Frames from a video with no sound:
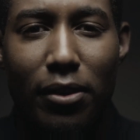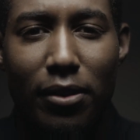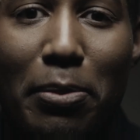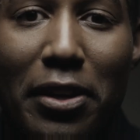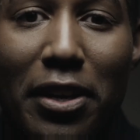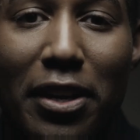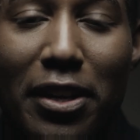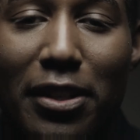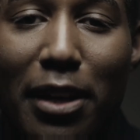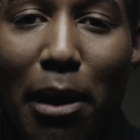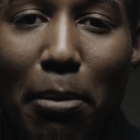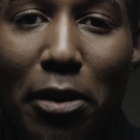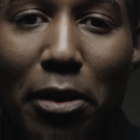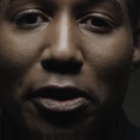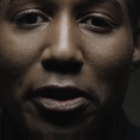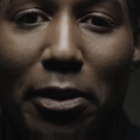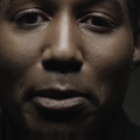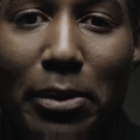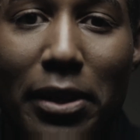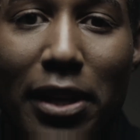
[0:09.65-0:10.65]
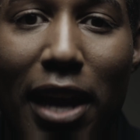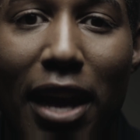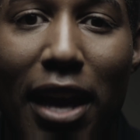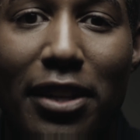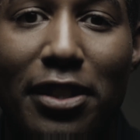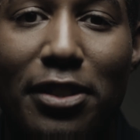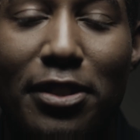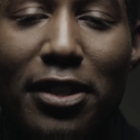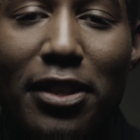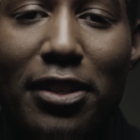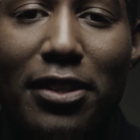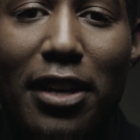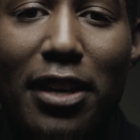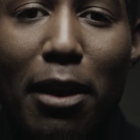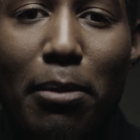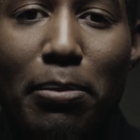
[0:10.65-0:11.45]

Because I'm a criminologist and